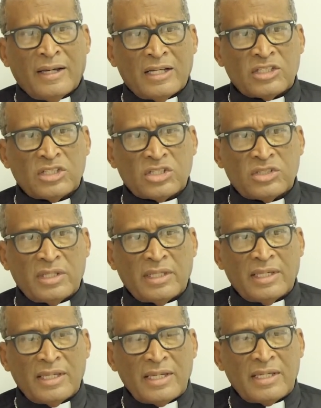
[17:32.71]

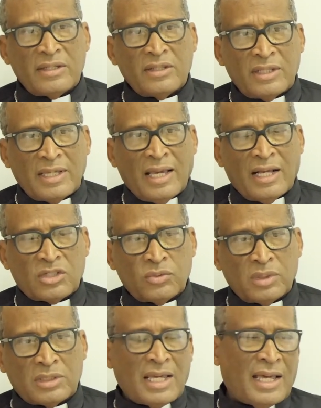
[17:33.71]
assisting in the
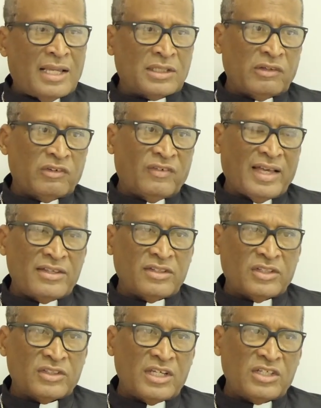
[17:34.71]
actual task of
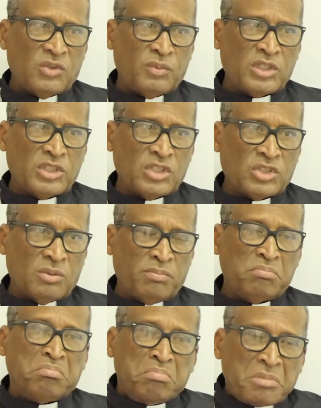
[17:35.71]
evangelization, which is the
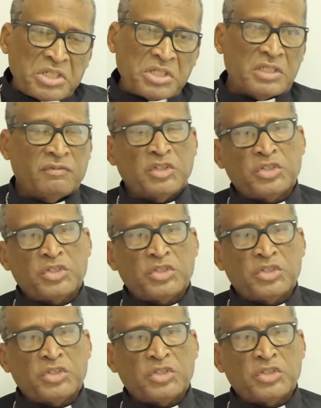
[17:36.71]
mission of the